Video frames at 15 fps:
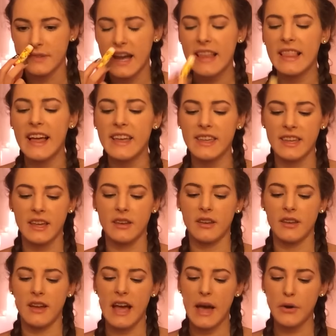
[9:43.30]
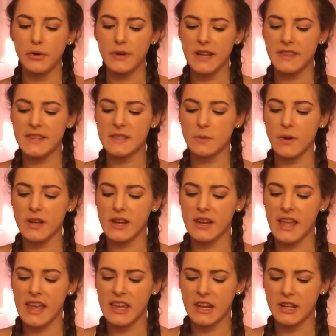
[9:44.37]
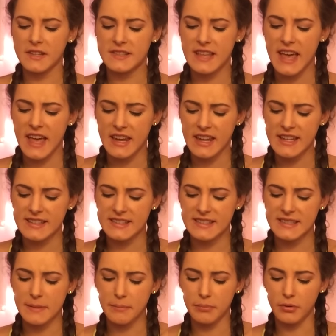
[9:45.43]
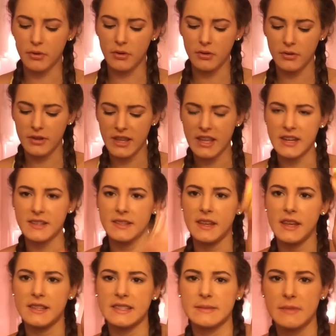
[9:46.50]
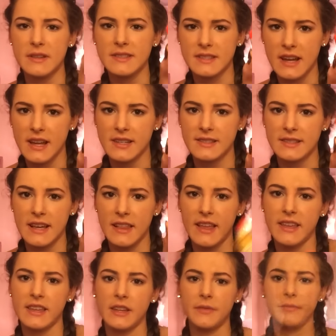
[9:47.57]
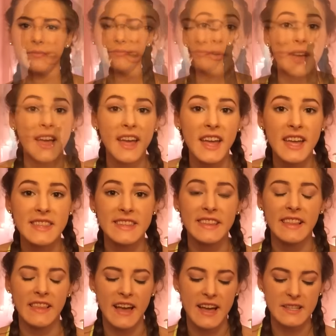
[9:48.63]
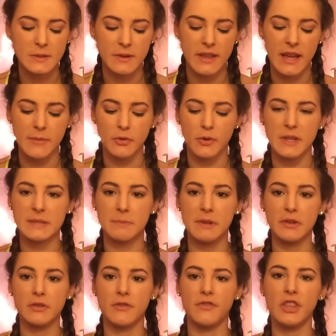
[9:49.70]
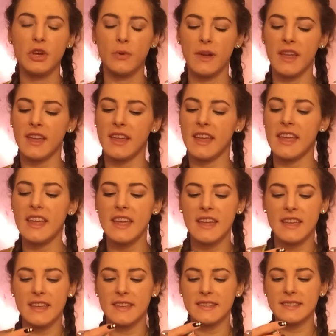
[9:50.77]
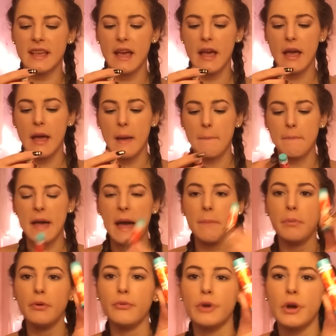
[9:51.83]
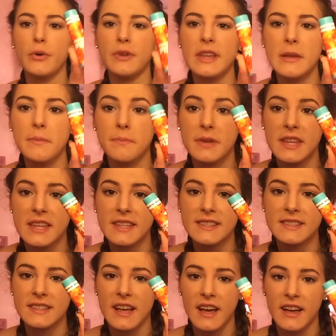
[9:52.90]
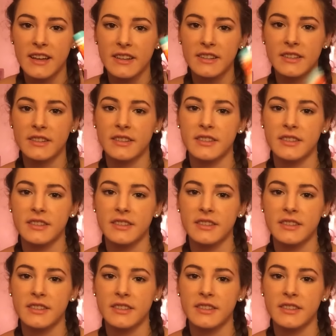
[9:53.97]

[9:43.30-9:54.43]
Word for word: I like it. I would rate this one an 8 out of 10. It's simple and it, it smells nice. I like it. Okay, and then the last one I'm going to be reviewing is pepperoni pizza.